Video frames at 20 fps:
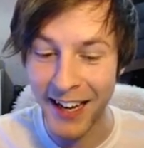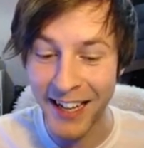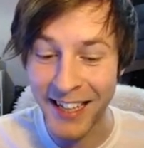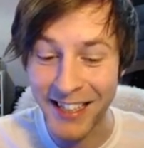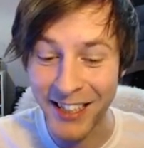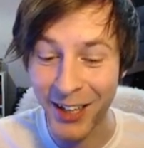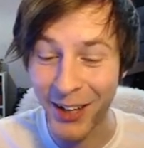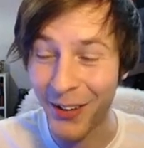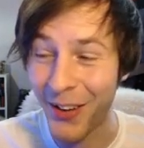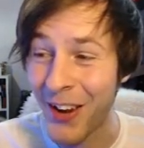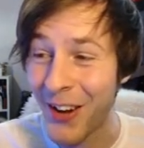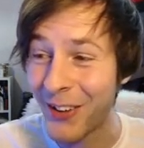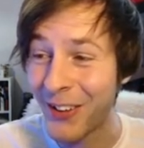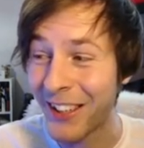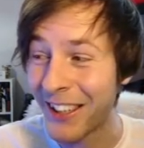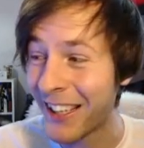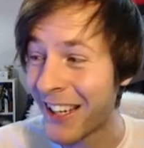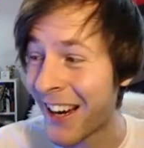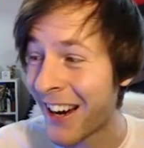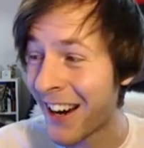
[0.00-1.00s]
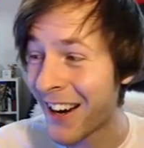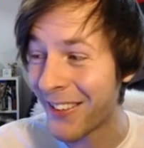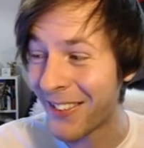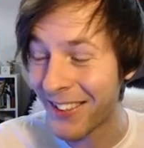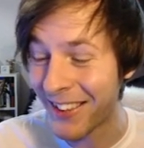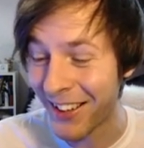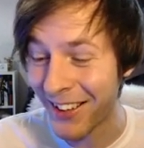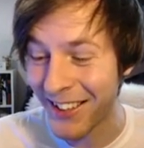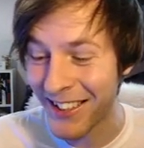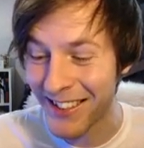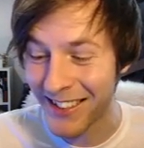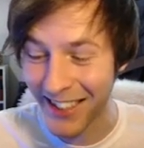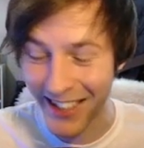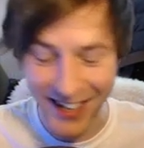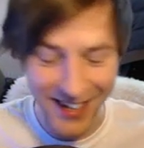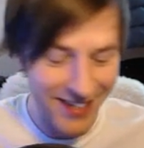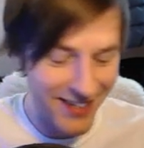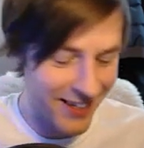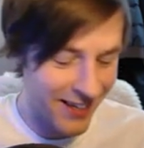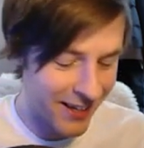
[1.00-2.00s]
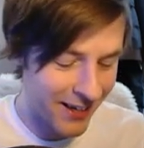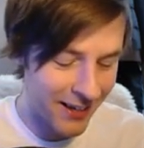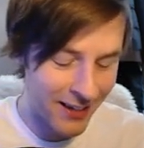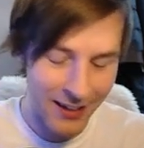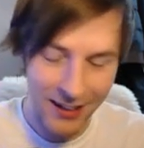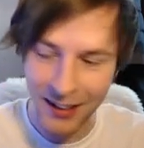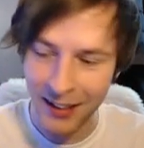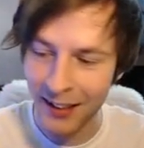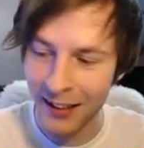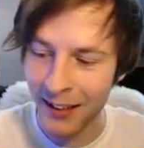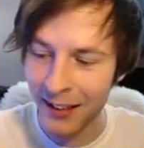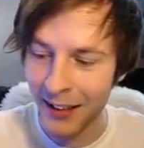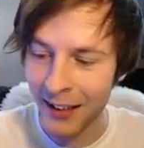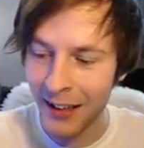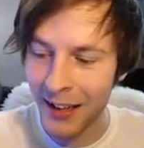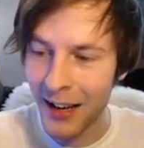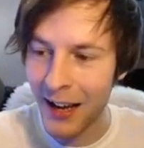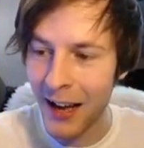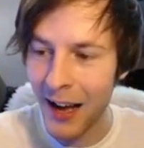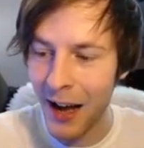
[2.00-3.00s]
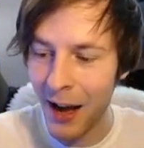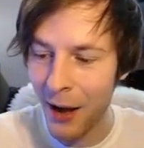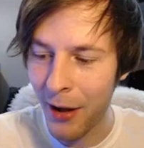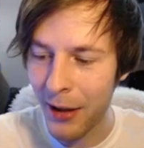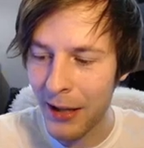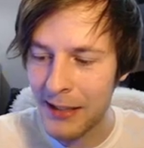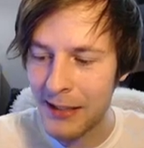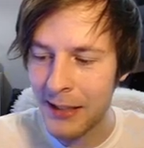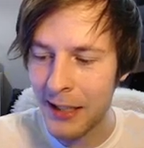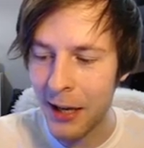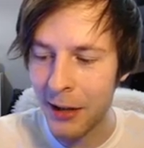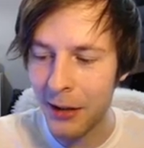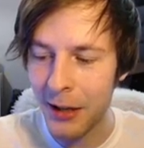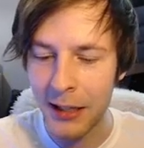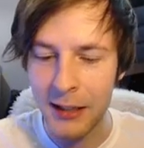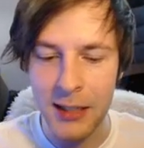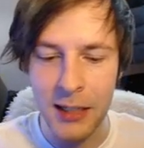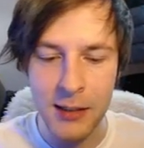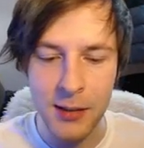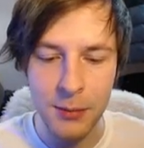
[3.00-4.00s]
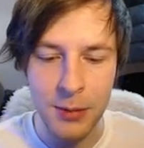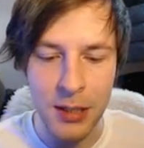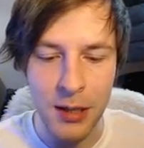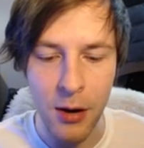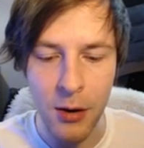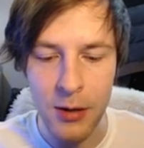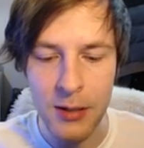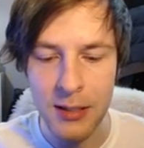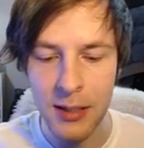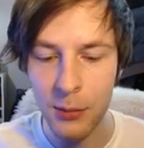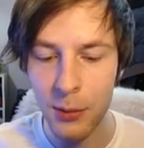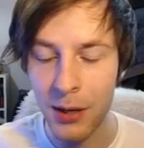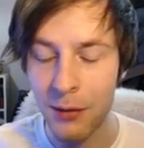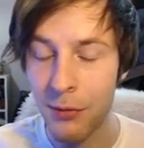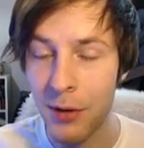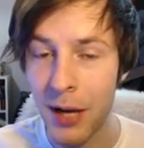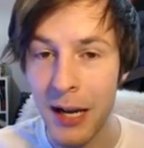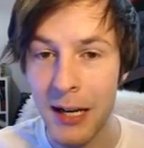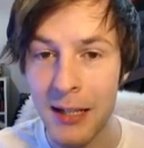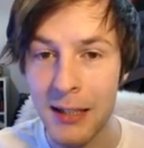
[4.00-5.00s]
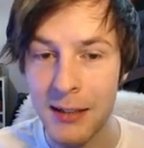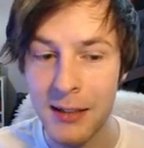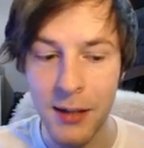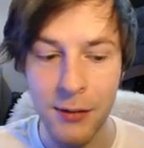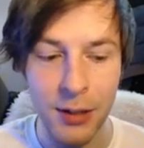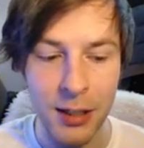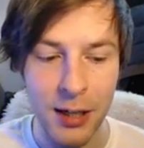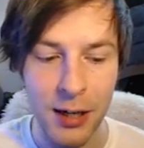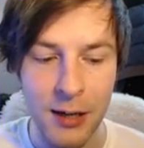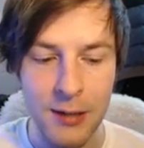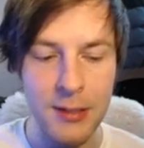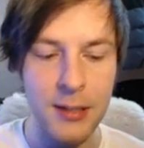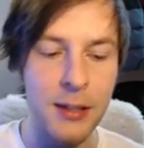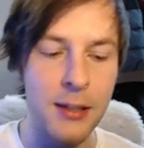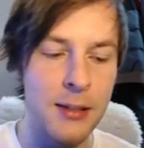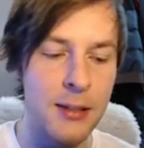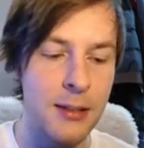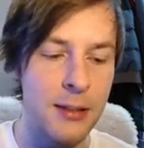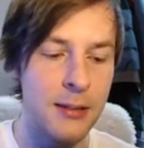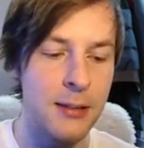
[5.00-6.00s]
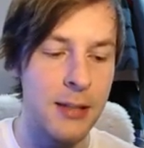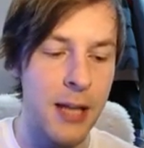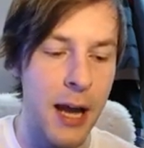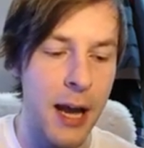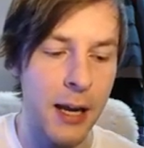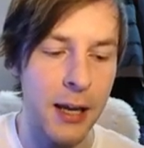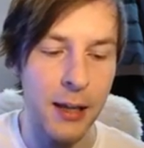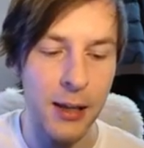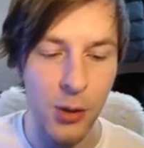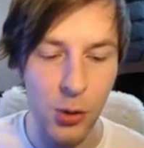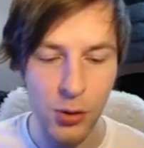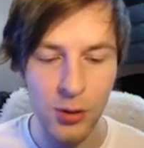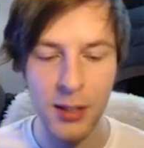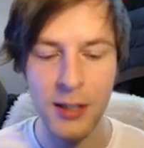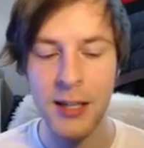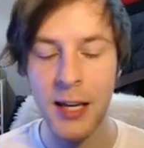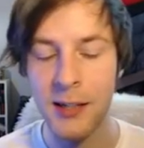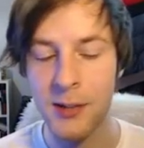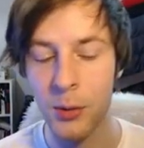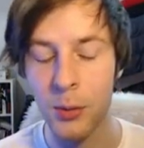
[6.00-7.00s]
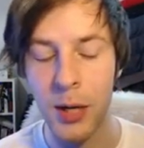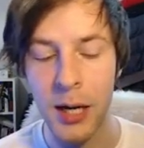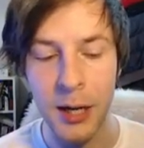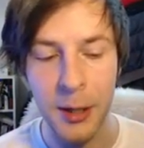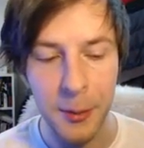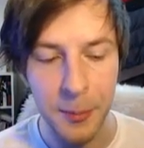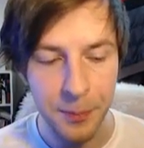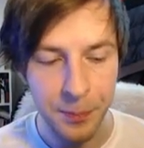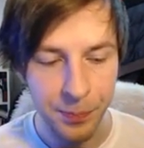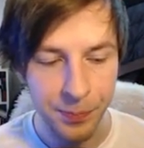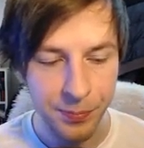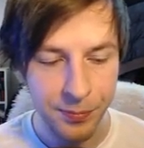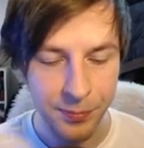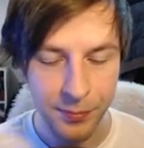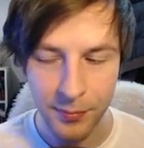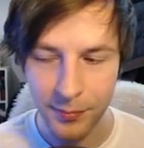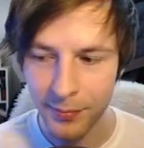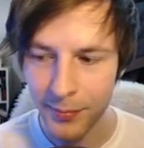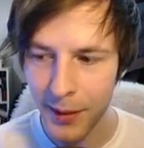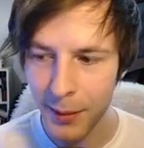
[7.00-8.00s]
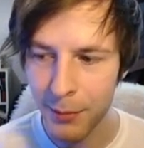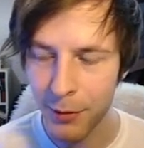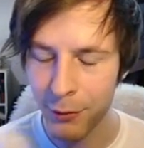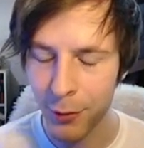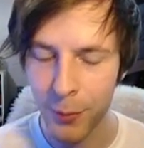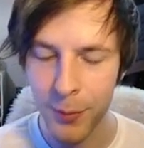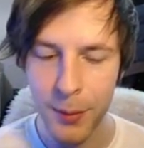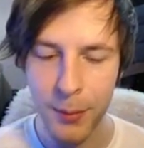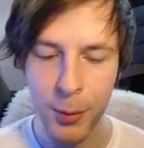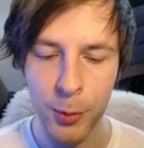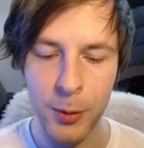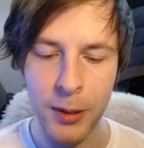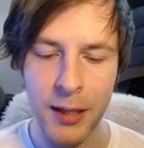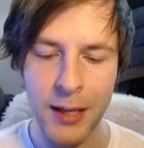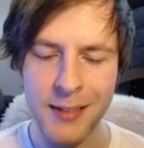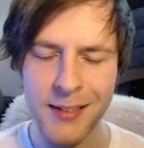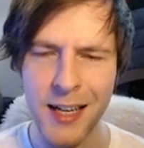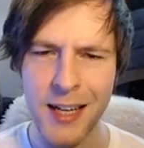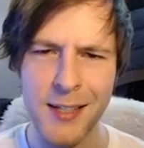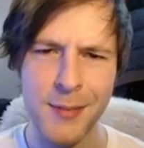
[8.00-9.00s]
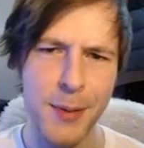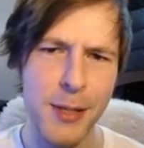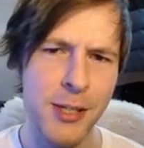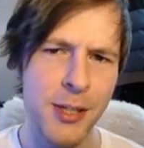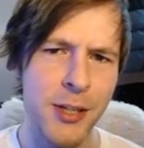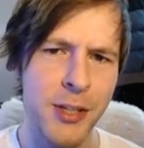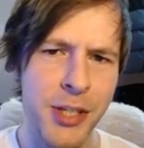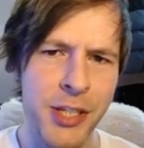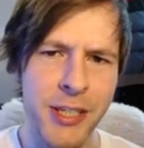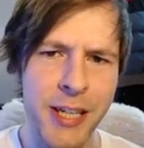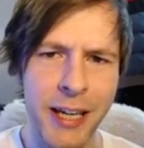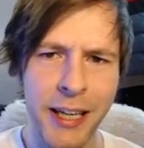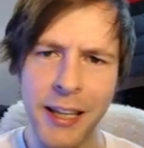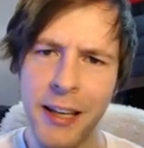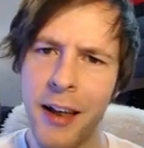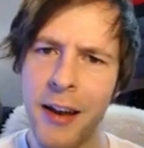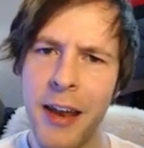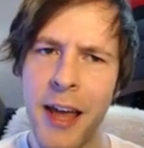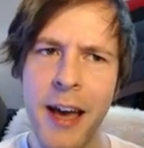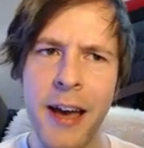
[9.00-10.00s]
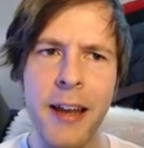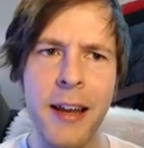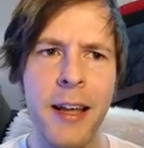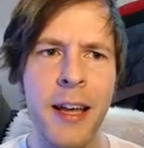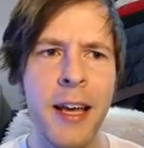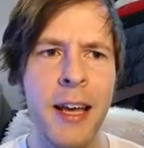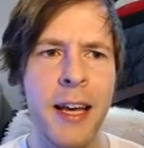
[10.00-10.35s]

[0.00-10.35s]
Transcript: And it's going to be really hard with all these cards. Uh, let's see how long it takes them to notice that we have 97 cards in our stack. Usually takes a while before people realize that, especially on Jinteki.net.